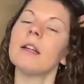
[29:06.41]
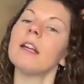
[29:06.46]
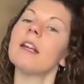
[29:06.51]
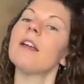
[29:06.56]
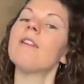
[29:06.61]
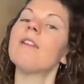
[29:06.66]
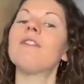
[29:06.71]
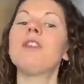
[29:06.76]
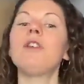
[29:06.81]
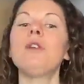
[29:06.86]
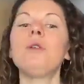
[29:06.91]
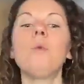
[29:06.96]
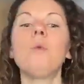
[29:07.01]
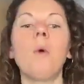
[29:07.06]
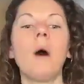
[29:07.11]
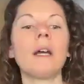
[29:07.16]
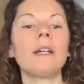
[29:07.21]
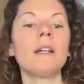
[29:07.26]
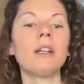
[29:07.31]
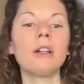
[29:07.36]
If you
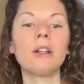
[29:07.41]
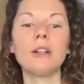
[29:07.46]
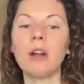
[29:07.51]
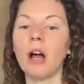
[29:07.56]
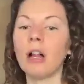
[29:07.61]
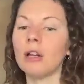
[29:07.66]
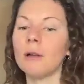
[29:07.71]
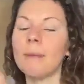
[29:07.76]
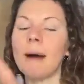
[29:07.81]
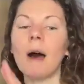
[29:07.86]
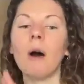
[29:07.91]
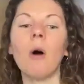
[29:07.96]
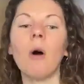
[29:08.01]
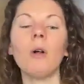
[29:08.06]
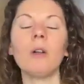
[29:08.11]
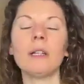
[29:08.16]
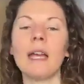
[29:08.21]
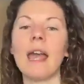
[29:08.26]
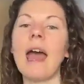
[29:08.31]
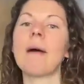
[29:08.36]
want to learn all about
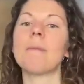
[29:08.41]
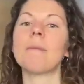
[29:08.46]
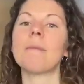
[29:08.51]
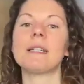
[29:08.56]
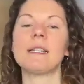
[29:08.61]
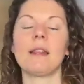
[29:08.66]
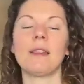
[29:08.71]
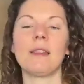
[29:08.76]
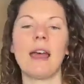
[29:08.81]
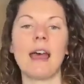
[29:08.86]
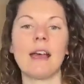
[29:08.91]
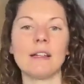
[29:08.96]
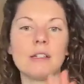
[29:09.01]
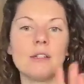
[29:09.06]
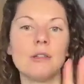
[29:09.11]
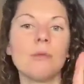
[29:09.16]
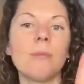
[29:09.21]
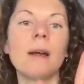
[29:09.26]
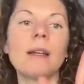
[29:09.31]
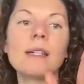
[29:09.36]
holy habits and that,
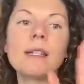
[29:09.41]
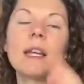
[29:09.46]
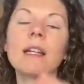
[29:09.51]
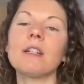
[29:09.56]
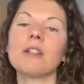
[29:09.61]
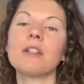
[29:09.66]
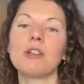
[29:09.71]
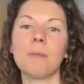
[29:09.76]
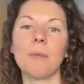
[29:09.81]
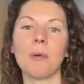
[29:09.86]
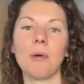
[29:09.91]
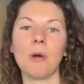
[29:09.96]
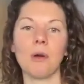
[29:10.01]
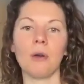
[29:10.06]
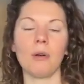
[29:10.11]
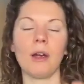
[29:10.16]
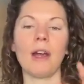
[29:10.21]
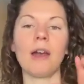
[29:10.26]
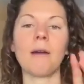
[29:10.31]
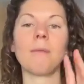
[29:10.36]
do my signature
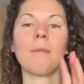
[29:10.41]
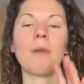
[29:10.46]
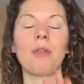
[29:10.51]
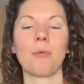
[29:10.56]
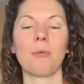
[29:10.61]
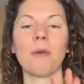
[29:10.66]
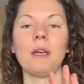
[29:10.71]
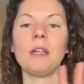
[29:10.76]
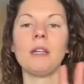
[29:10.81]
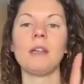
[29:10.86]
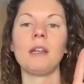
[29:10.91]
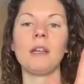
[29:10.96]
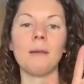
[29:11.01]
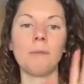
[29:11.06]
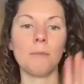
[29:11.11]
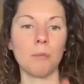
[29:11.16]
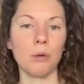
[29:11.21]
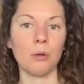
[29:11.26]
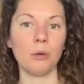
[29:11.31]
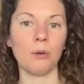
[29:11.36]
program,
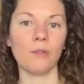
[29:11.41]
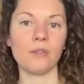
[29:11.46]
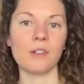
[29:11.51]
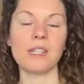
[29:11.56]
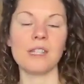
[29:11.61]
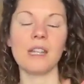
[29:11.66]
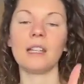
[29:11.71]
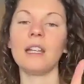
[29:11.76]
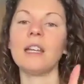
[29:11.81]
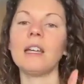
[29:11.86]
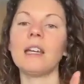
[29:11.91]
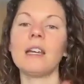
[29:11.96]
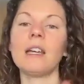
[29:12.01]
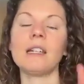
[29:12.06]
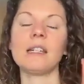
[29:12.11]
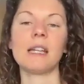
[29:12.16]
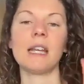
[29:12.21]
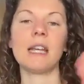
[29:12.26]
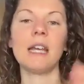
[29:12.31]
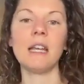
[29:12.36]
3D Moves. The link
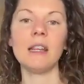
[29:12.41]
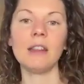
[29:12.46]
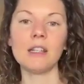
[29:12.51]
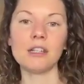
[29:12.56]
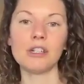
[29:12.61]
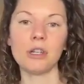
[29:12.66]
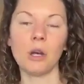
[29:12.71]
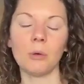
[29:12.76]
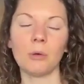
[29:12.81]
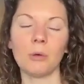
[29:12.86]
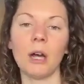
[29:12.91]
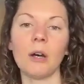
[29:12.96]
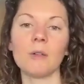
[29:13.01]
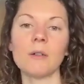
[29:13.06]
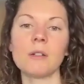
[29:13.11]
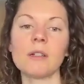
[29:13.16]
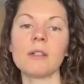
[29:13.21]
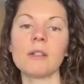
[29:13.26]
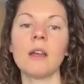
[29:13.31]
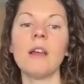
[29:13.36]
is in the show
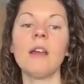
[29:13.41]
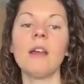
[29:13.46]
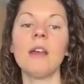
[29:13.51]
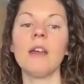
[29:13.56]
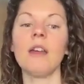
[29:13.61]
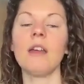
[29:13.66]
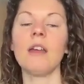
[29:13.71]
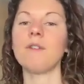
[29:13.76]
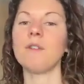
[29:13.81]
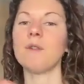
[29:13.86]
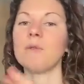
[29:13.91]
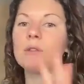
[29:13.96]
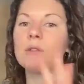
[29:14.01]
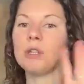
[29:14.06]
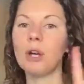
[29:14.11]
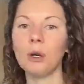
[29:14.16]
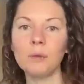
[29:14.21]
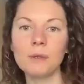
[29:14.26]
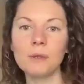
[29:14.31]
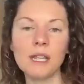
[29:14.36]
notes. If you
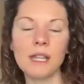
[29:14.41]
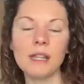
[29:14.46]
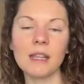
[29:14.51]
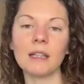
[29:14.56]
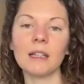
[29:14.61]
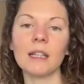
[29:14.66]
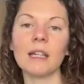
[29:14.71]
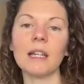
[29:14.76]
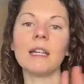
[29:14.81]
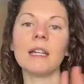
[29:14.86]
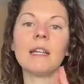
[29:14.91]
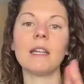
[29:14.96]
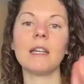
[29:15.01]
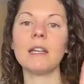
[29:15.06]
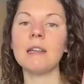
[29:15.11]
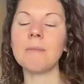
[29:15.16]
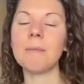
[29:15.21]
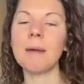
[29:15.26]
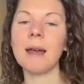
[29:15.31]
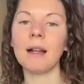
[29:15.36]
don't see the link,
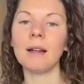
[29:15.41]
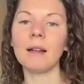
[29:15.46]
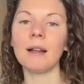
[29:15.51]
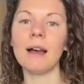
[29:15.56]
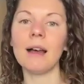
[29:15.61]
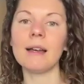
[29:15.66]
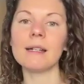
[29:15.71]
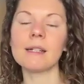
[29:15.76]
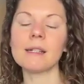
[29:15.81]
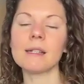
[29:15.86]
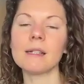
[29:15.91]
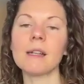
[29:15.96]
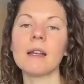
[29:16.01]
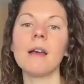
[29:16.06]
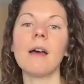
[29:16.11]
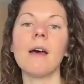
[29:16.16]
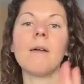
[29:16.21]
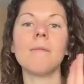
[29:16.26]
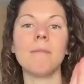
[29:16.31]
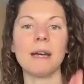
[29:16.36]
email us,
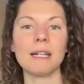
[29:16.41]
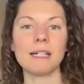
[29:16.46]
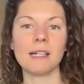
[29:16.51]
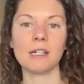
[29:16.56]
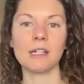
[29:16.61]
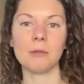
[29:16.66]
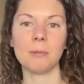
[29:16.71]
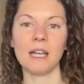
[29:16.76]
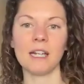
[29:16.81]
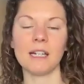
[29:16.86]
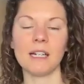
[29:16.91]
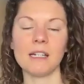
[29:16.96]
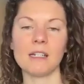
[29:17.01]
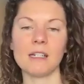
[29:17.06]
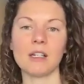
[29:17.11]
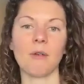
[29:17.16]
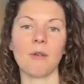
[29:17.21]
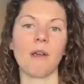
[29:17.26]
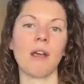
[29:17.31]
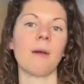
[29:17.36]
message me on
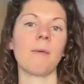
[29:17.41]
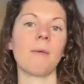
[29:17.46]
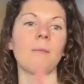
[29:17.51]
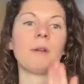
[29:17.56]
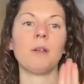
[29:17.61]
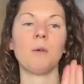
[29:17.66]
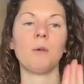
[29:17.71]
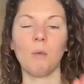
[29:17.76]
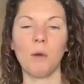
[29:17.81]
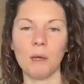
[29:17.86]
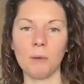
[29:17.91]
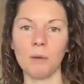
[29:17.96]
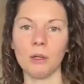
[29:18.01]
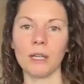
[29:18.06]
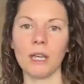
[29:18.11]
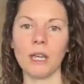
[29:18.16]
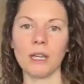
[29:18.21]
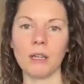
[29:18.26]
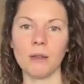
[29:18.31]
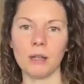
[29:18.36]
Instagram. We
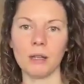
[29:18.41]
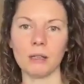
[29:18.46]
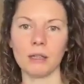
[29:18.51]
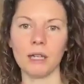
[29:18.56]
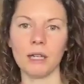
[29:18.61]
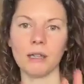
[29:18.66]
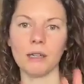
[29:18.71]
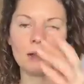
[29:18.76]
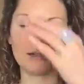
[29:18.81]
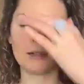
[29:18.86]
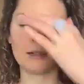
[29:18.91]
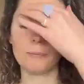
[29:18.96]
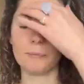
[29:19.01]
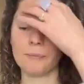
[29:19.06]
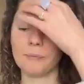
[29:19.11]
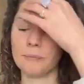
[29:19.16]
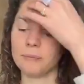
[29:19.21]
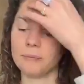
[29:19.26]
will get you the link.